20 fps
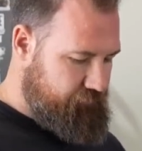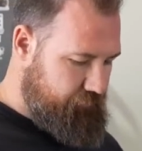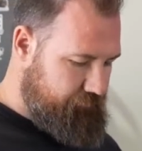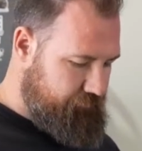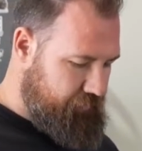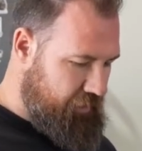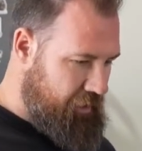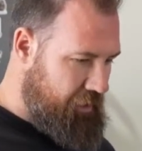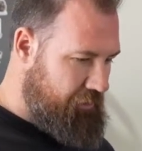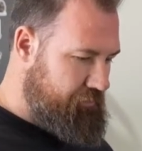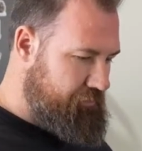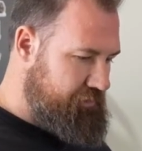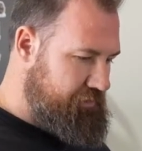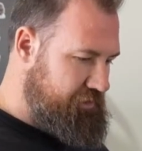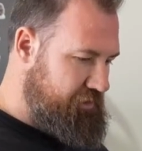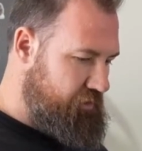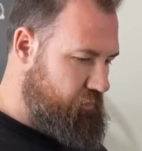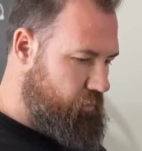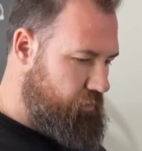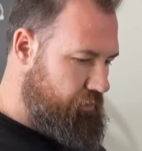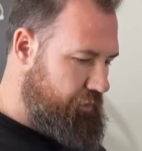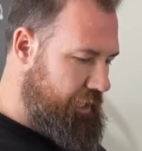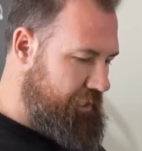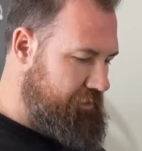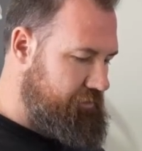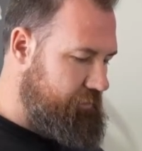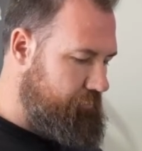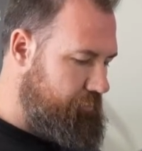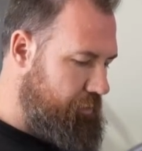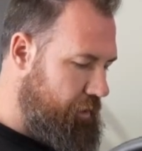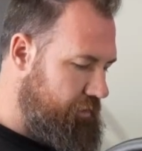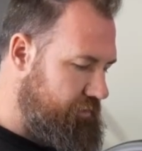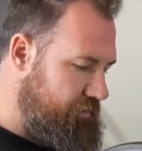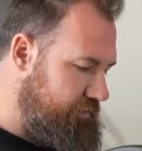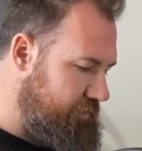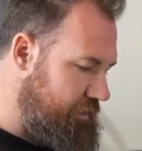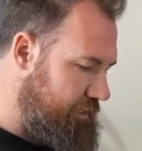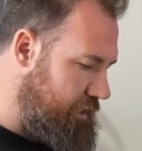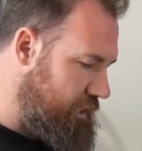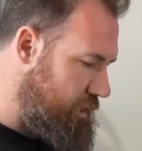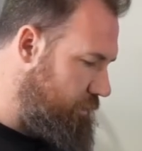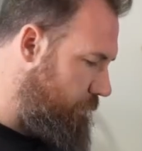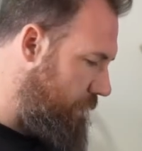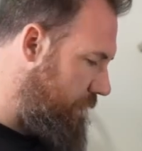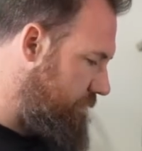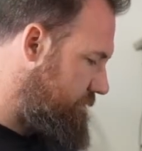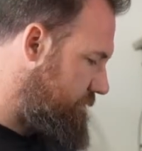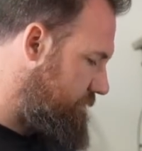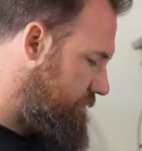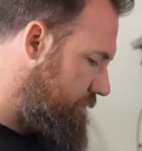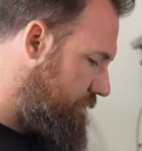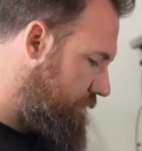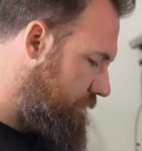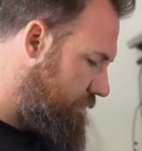1500 steering wheel that I actually purchased in the US.